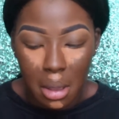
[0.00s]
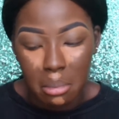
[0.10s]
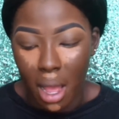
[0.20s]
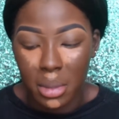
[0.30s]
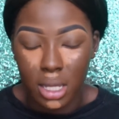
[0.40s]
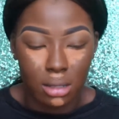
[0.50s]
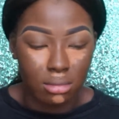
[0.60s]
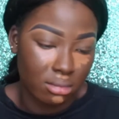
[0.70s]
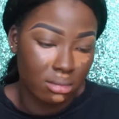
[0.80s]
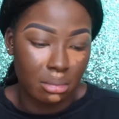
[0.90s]
But I mean,
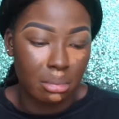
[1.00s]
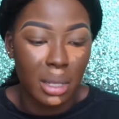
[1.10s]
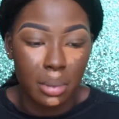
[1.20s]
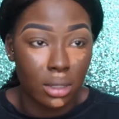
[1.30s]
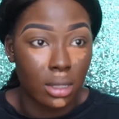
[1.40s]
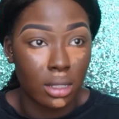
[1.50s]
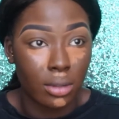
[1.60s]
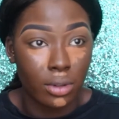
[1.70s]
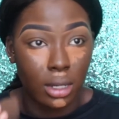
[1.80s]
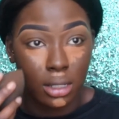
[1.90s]
people could think
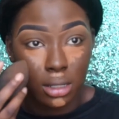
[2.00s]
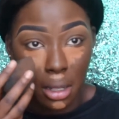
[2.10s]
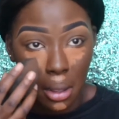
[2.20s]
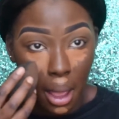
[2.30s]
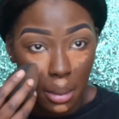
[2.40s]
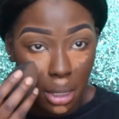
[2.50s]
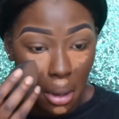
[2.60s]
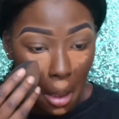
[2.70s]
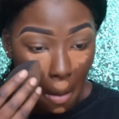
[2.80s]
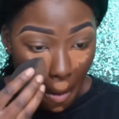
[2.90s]
differently, so I mean,
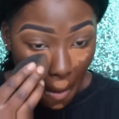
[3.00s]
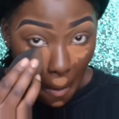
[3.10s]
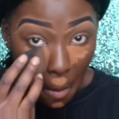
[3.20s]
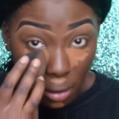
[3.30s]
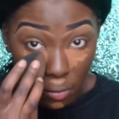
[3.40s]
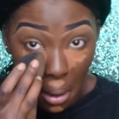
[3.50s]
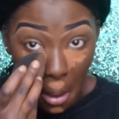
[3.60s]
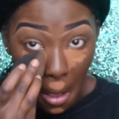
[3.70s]
whatever.